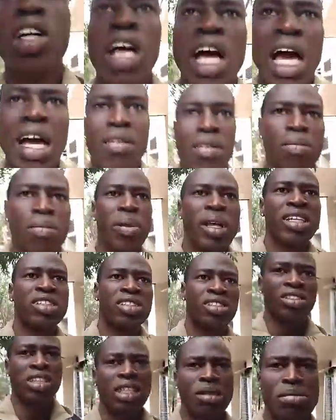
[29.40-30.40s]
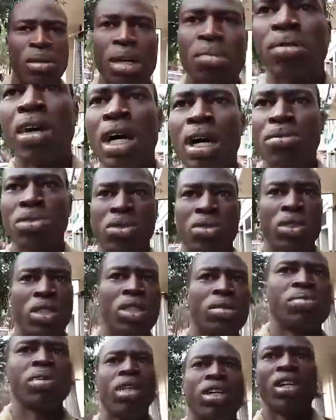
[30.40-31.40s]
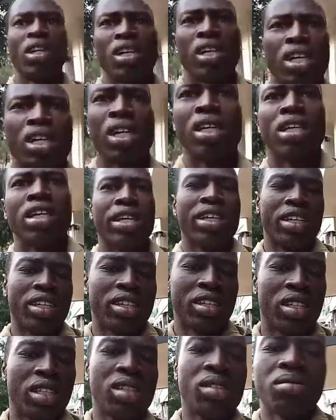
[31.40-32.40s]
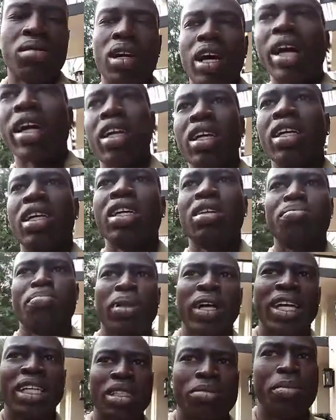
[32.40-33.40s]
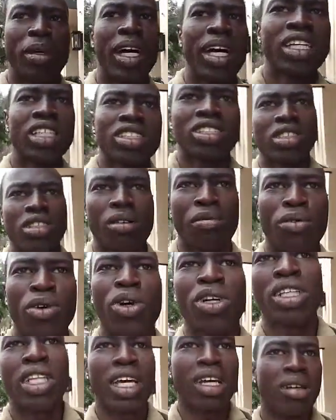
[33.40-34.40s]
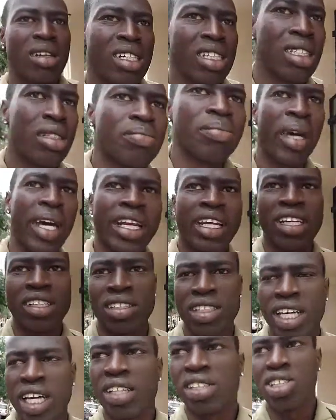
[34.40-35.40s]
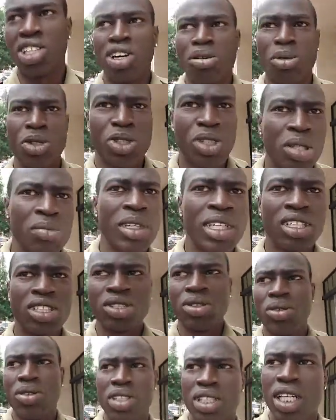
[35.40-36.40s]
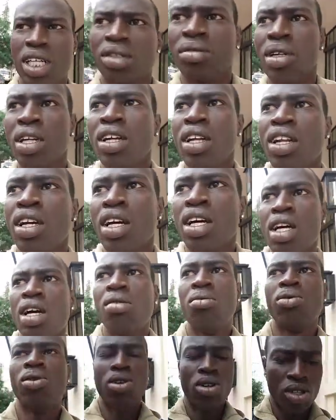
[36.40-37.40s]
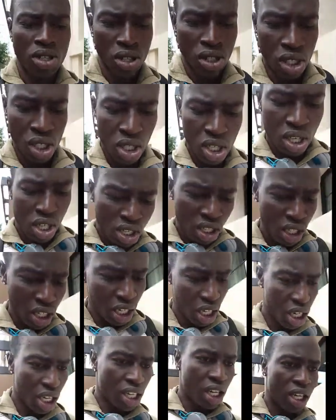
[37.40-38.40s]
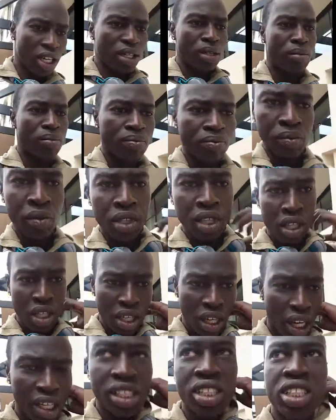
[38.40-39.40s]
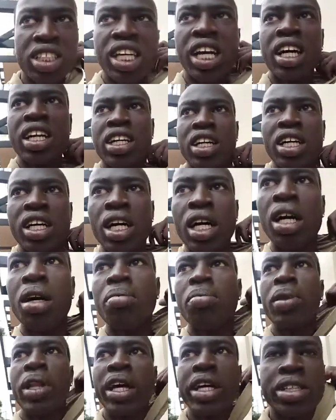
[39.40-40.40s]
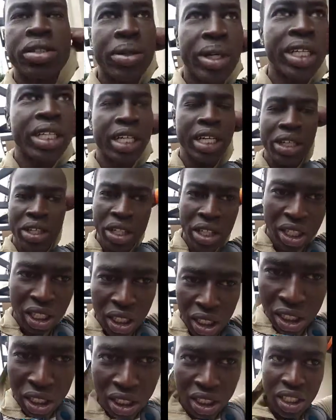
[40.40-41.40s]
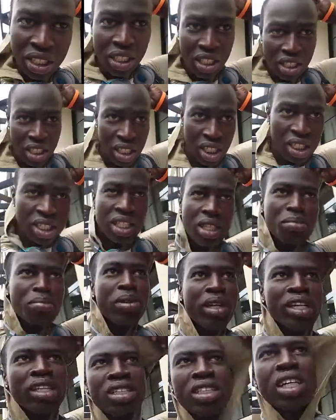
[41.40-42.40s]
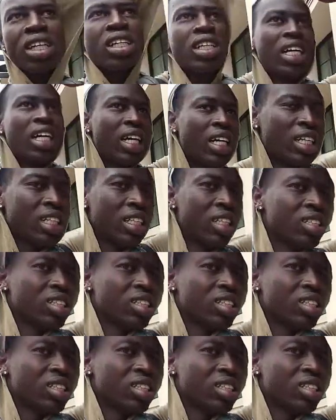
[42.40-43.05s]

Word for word: I have a place to sleep, my mom's crib, and I can get placed, but I just avoid that because of panic attacks. I almost committed suicide. Well, yeah, um, I just got a, a place right now. The place I got,